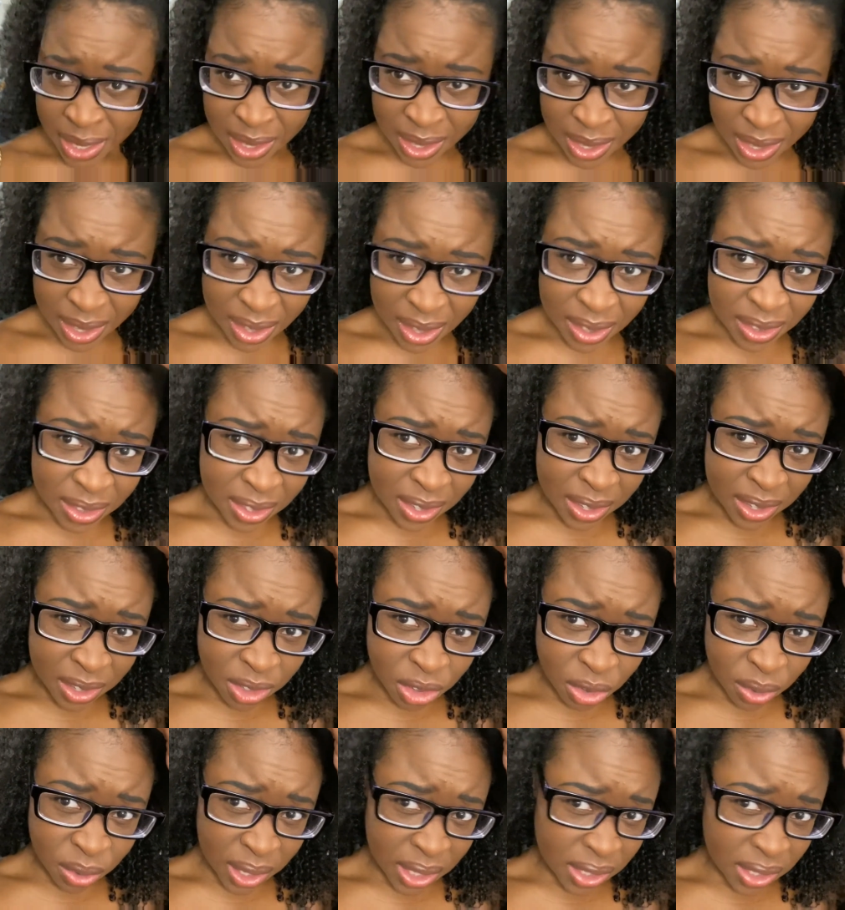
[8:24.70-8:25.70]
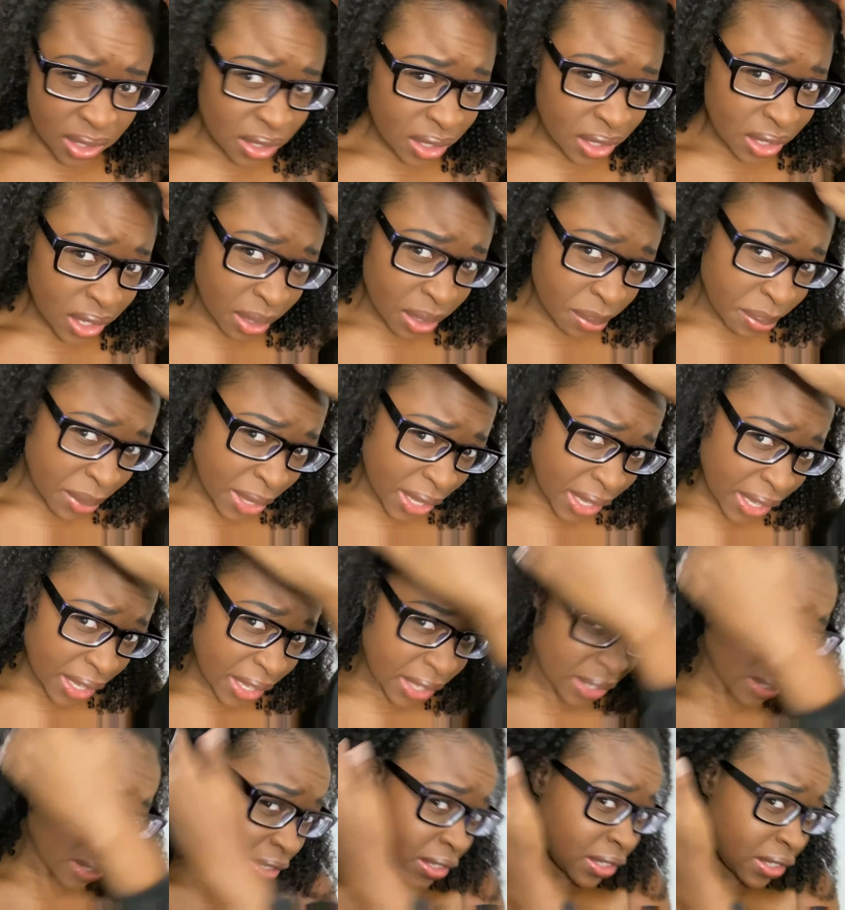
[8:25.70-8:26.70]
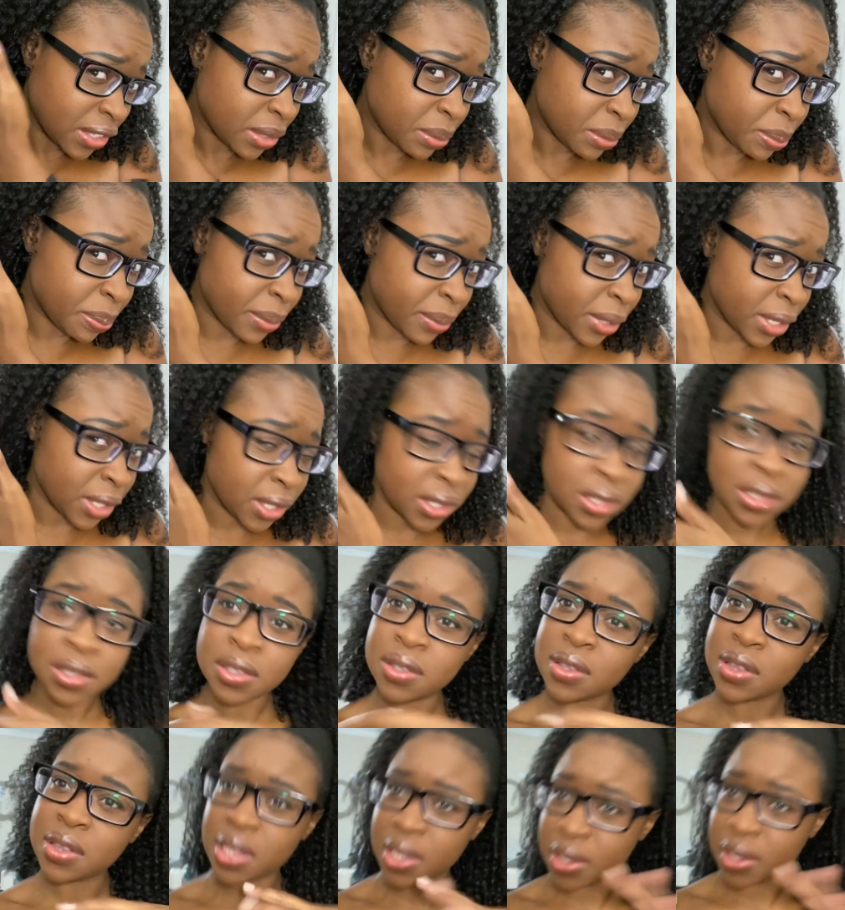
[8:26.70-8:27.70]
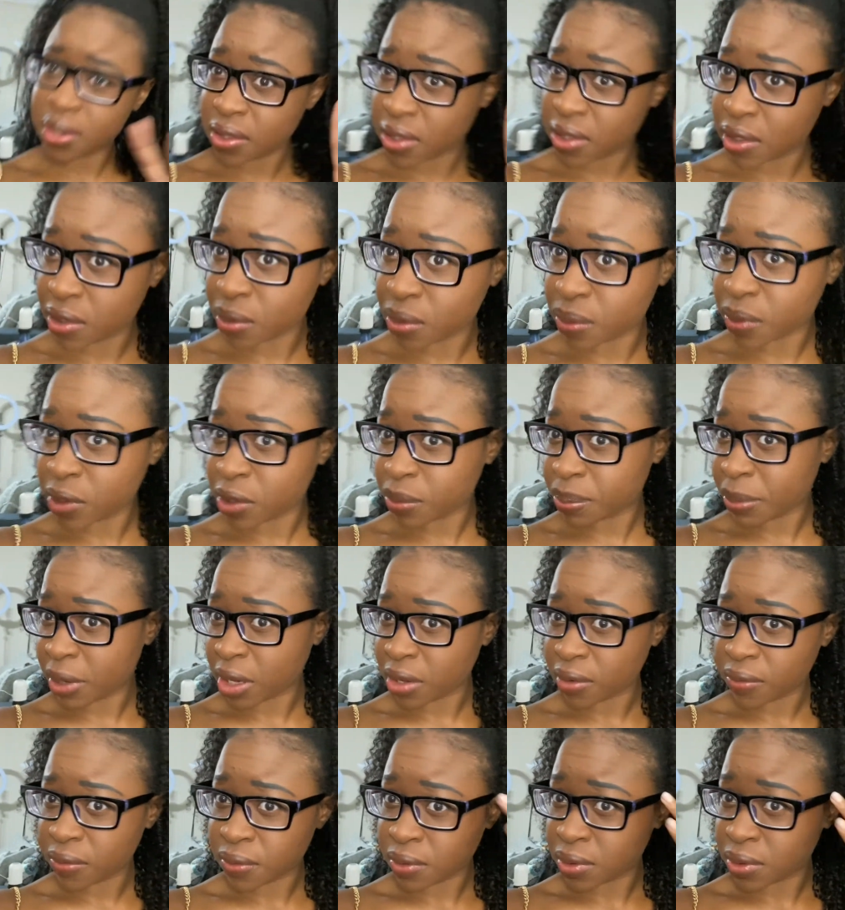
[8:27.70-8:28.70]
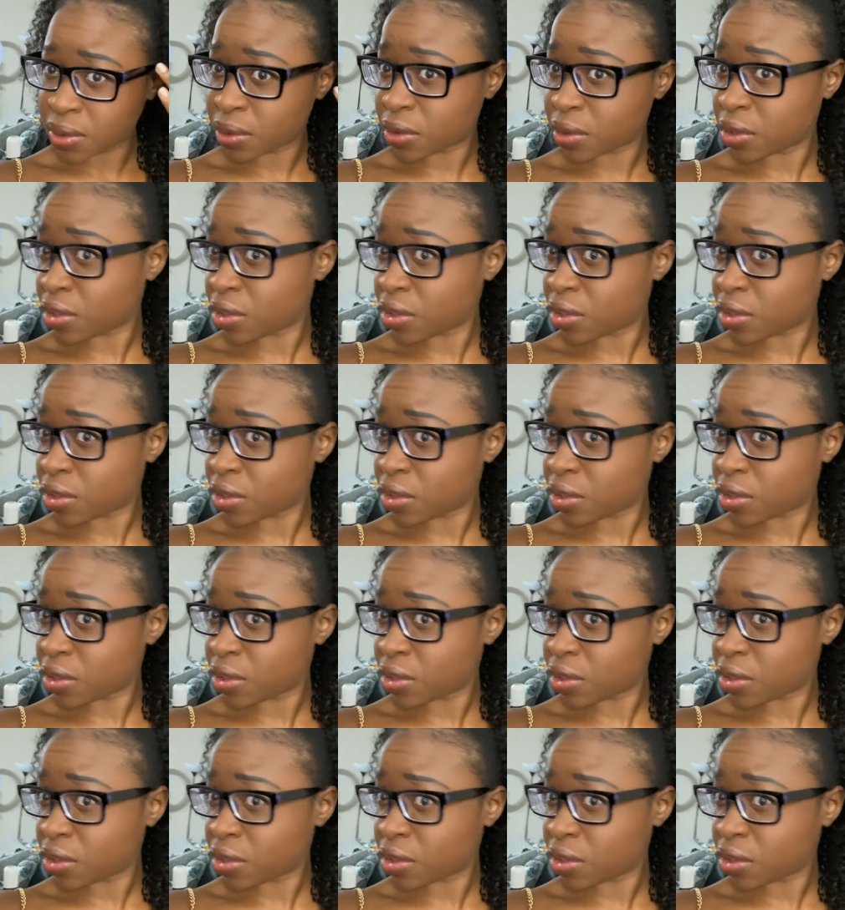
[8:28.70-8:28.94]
And then I tried to lay my edges, but they're disrespectful.